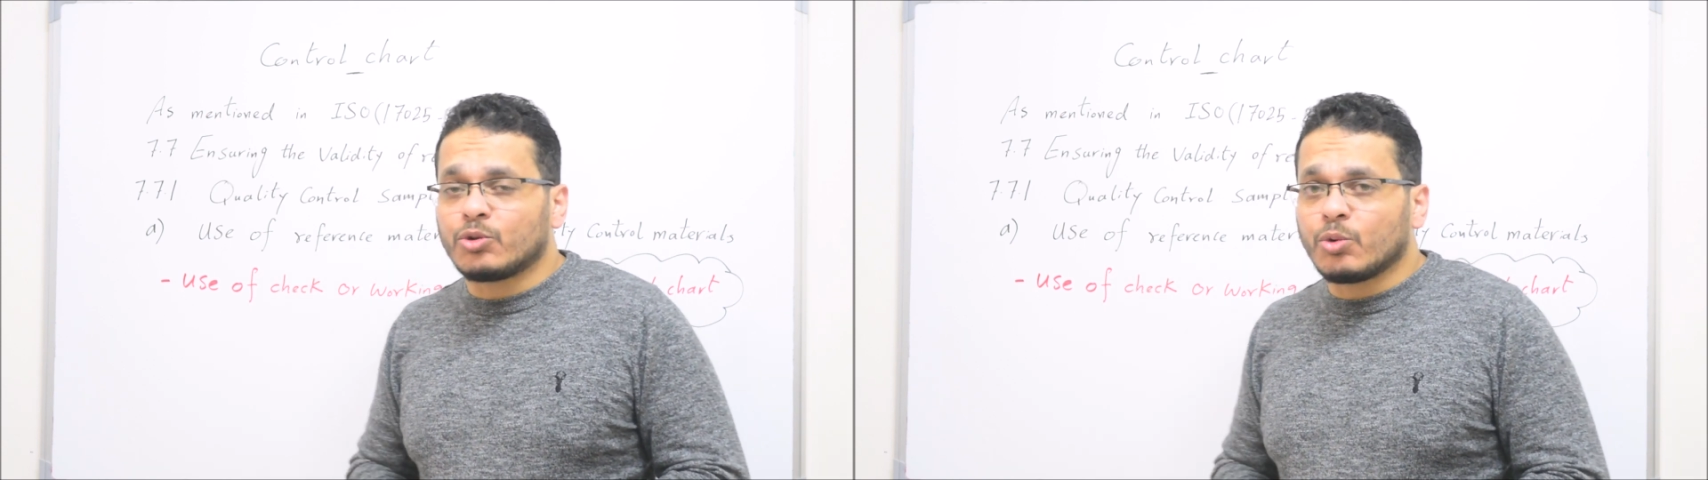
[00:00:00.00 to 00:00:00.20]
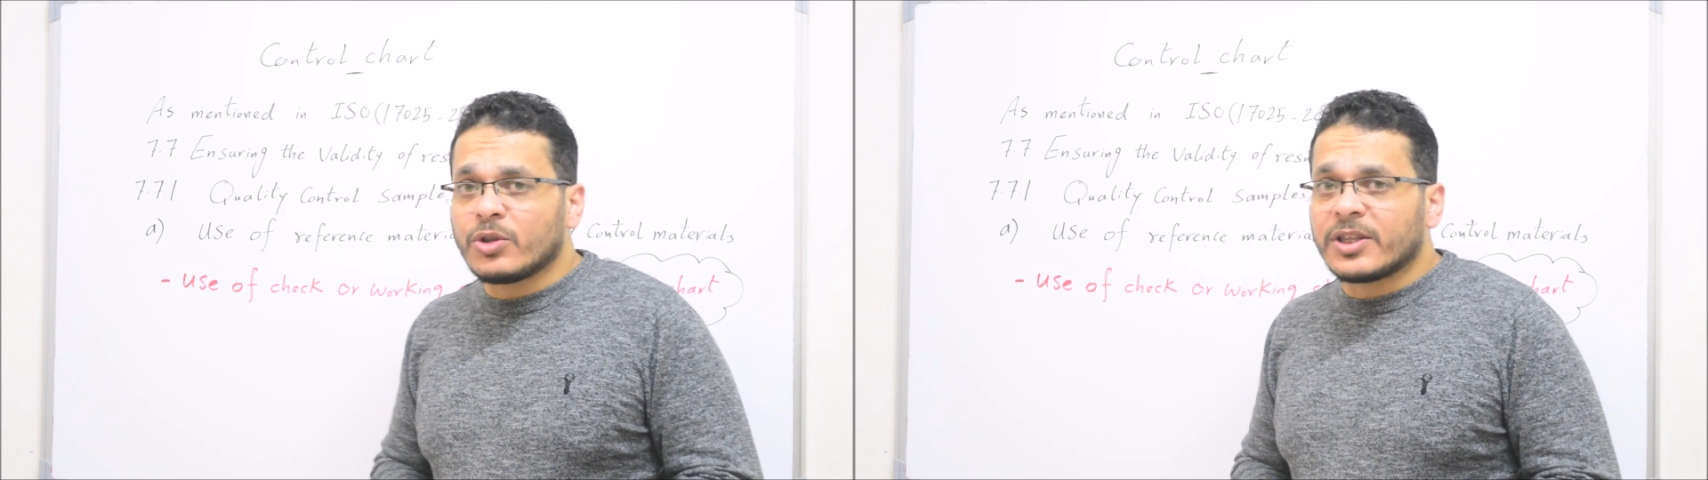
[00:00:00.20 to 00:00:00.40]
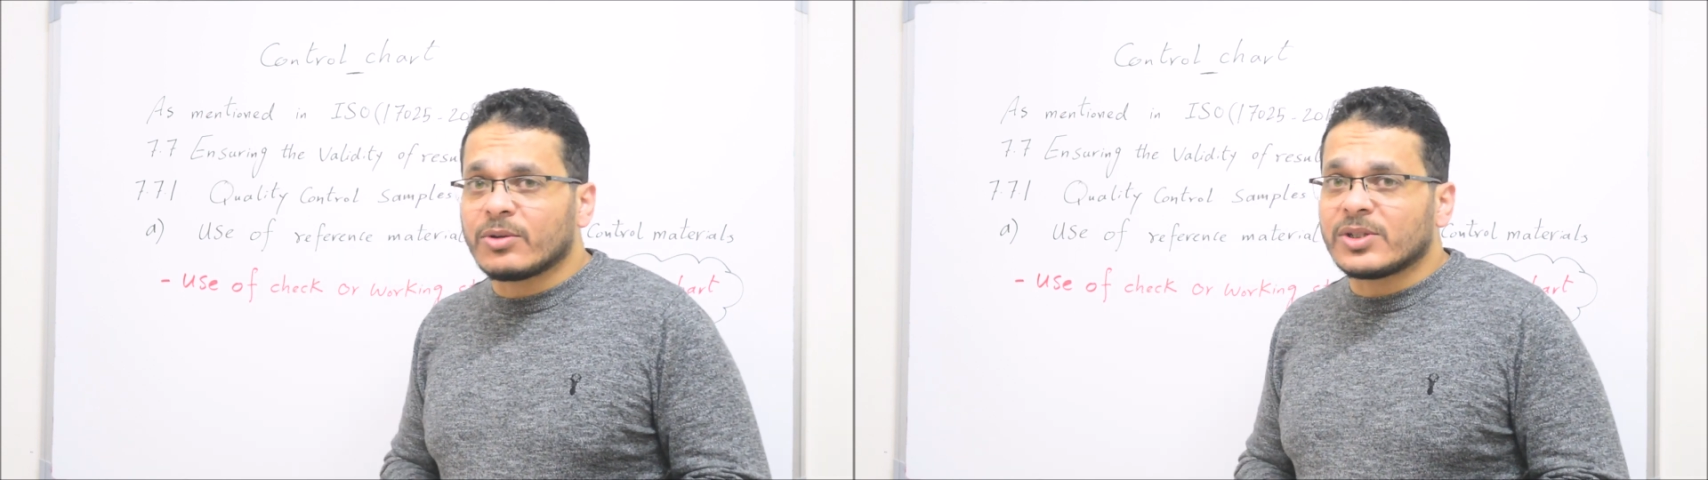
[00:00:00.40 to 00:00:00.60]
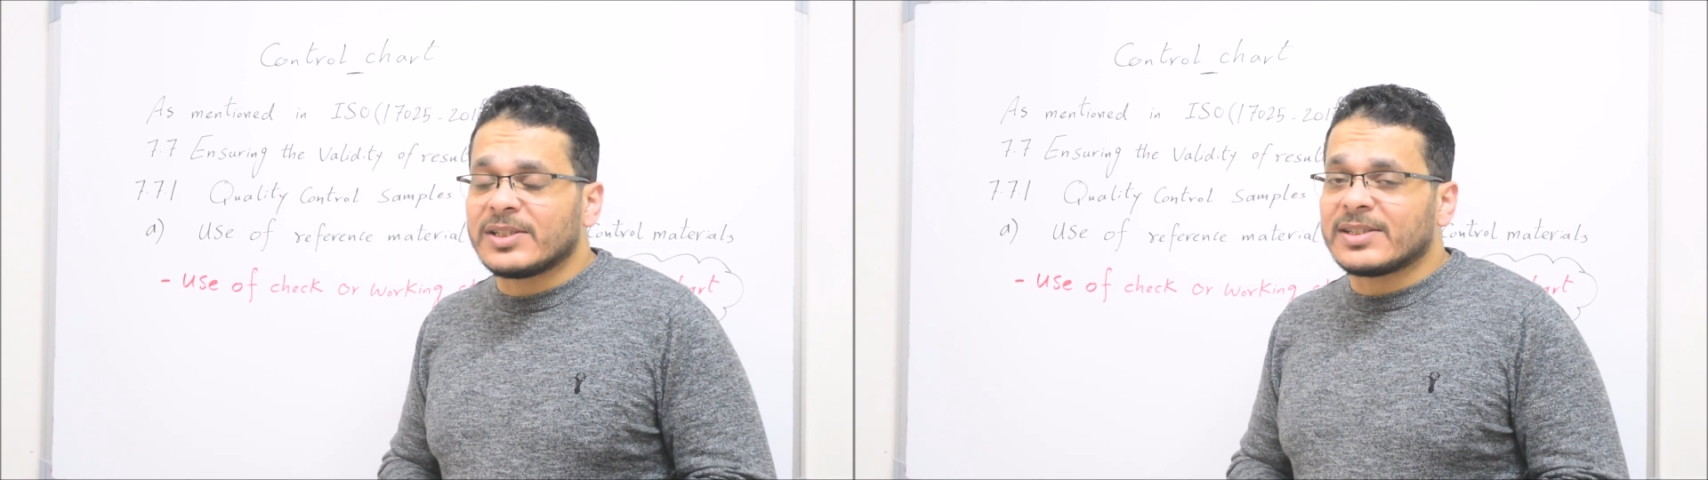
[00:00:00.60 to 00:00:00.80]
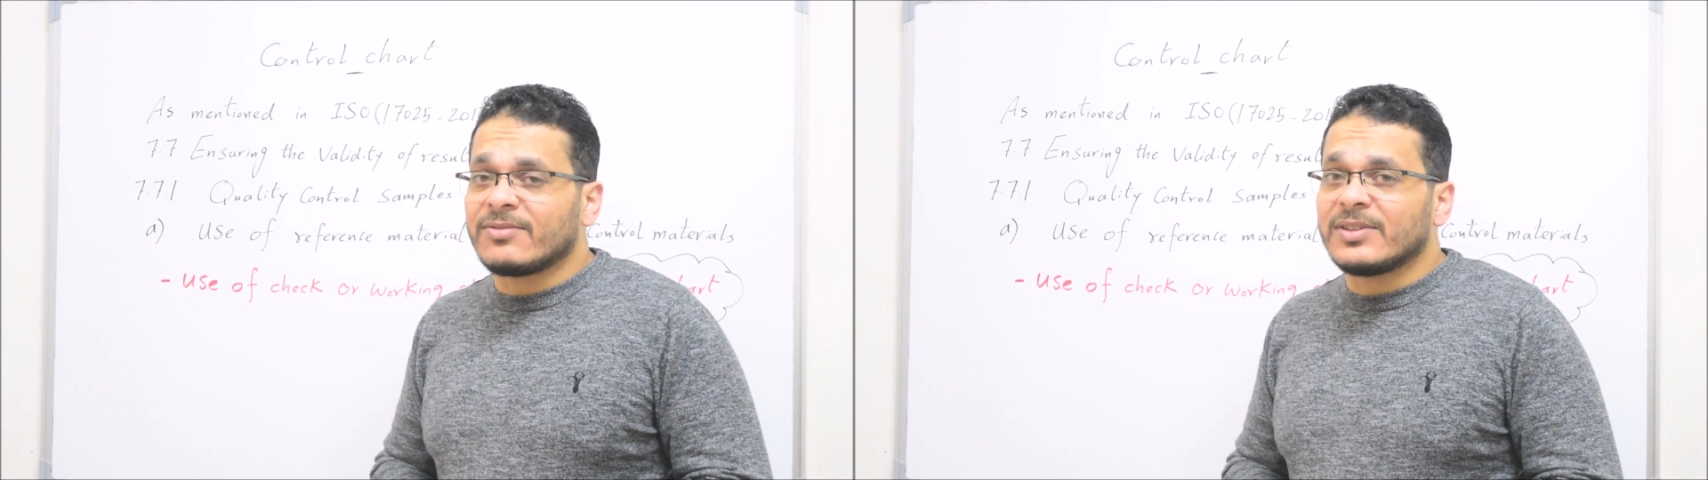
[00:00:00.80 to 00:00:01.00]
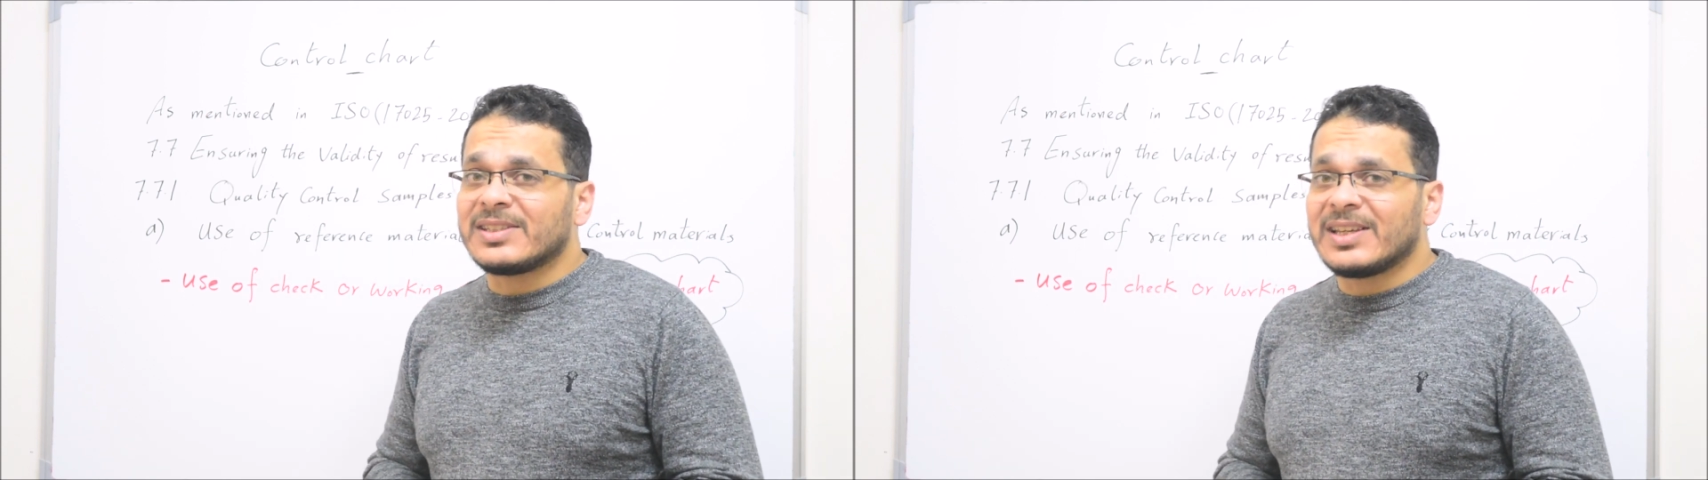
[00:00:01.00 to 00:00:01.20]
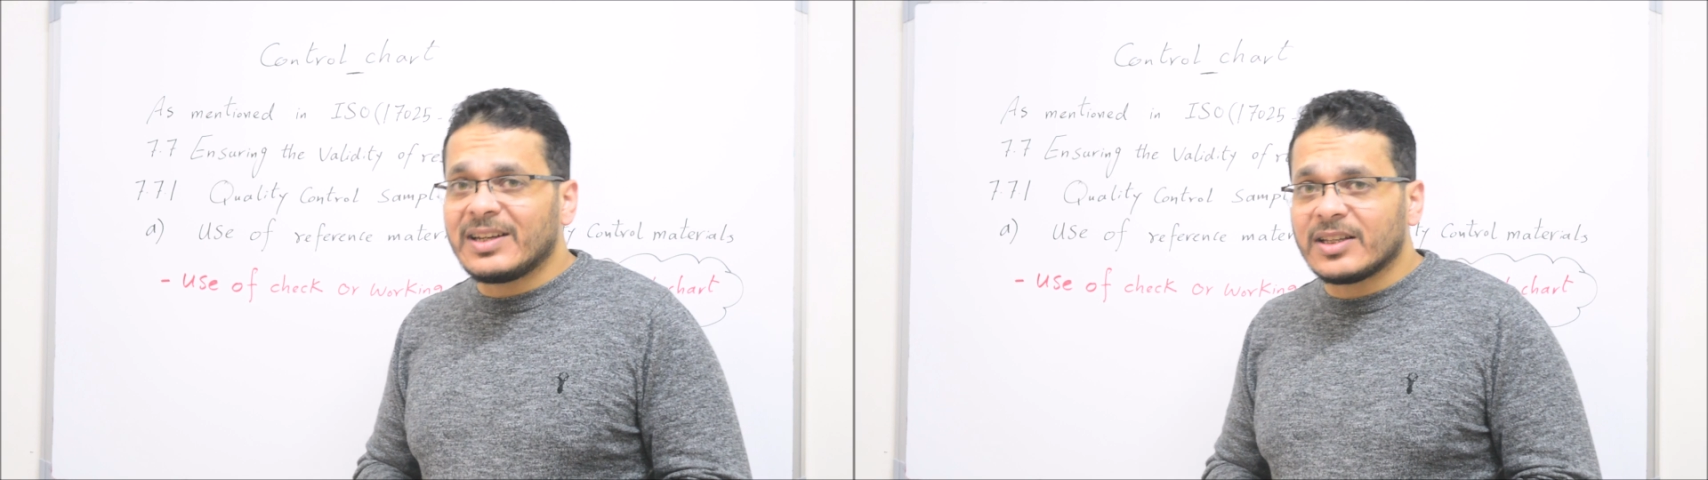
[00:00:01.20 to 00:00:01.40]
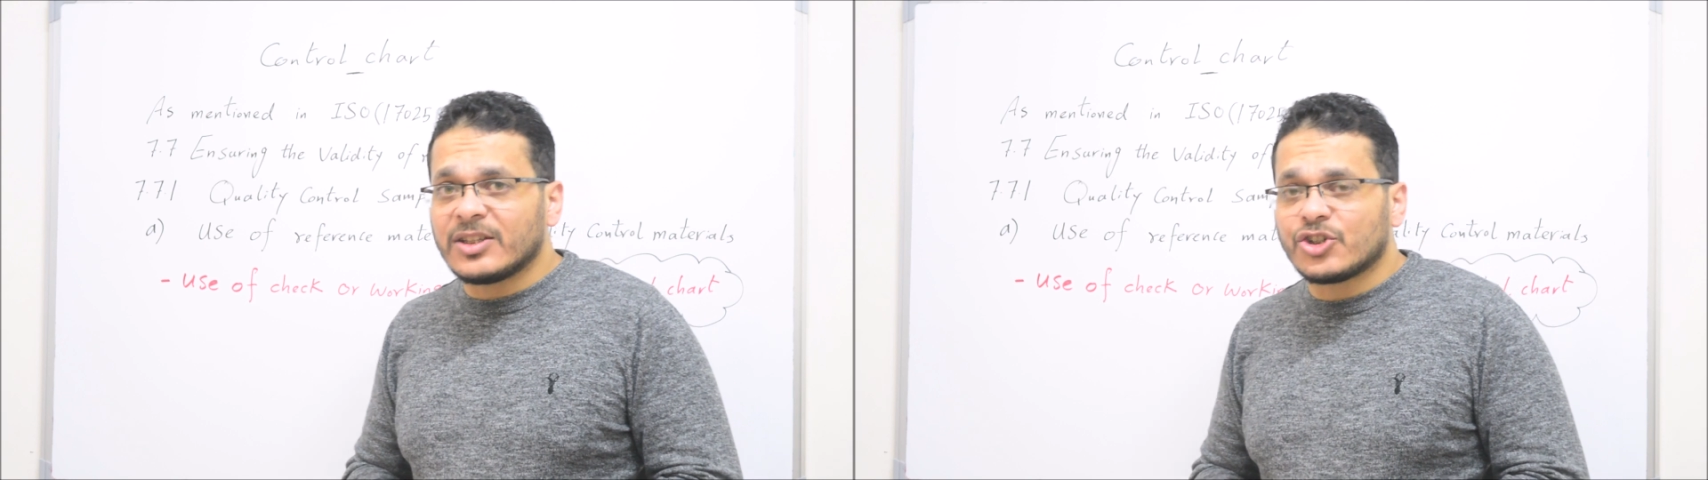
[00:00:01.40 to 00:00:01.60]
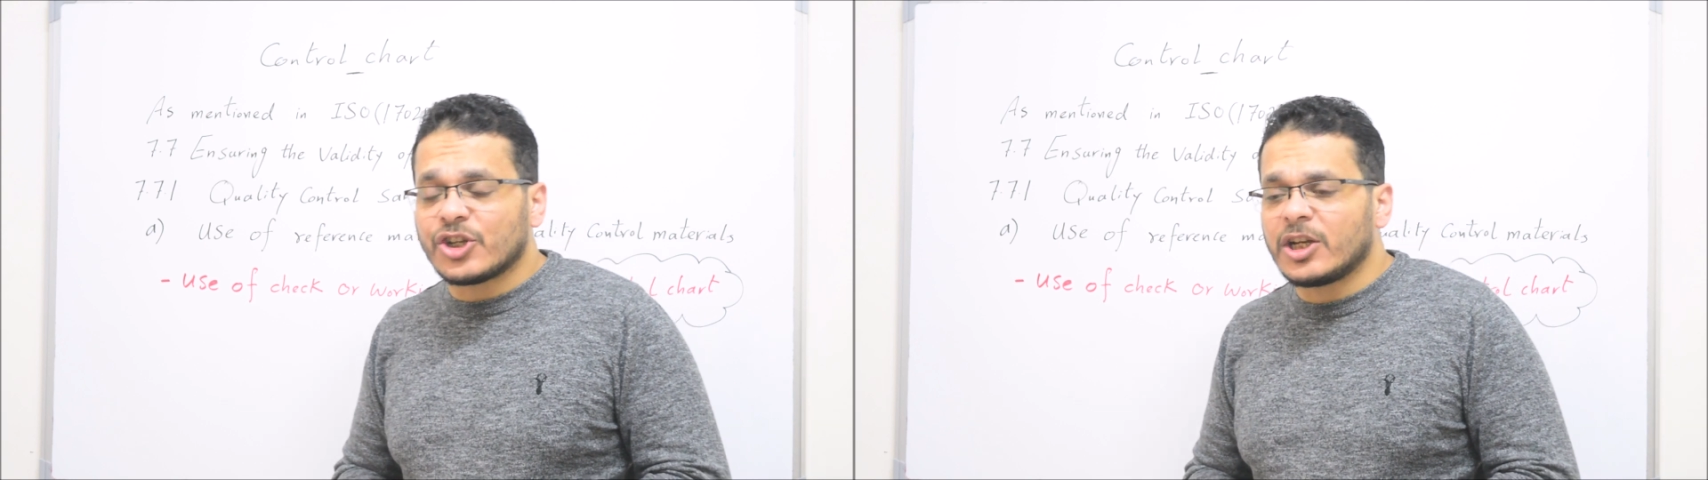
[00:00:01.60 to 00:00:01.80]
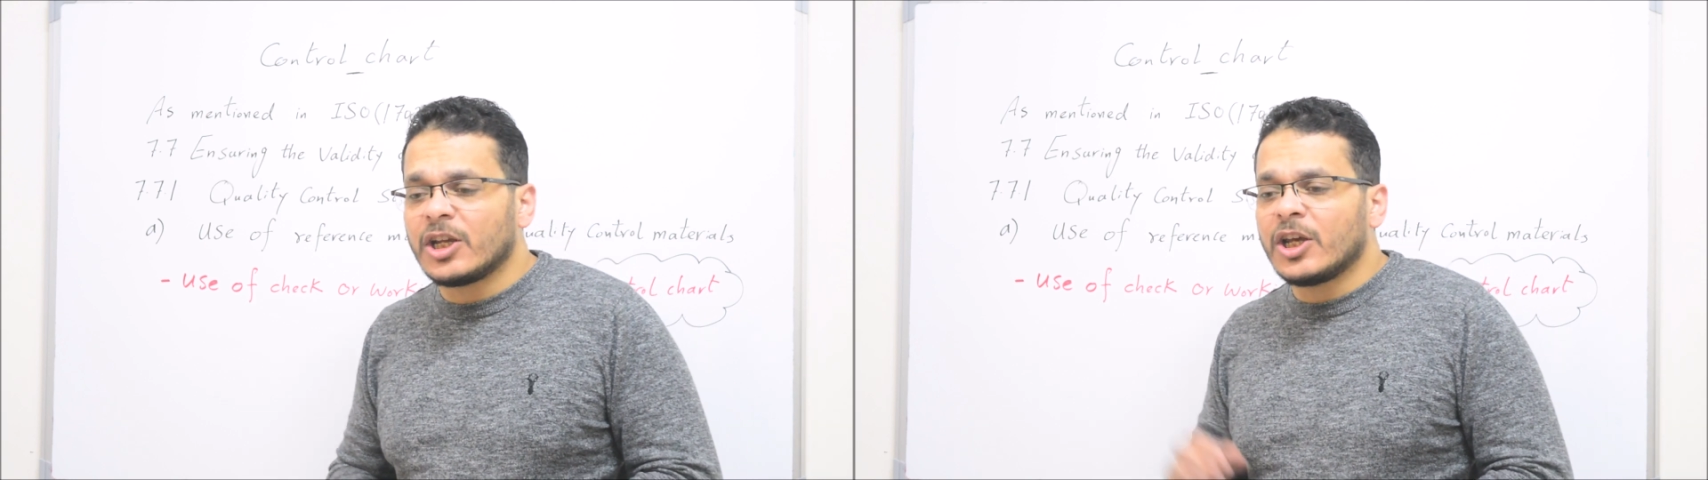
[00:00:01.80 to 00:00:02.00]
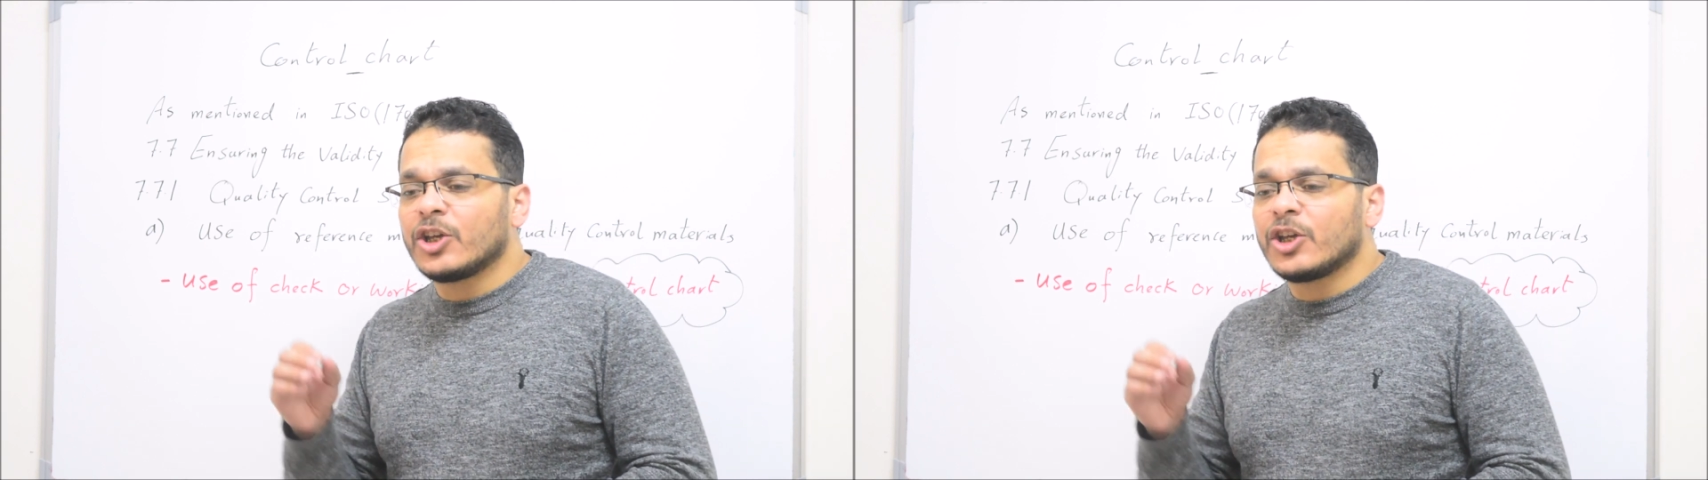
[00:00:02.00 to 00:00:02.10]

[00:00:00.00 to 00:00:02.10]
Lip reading: 2017 edition,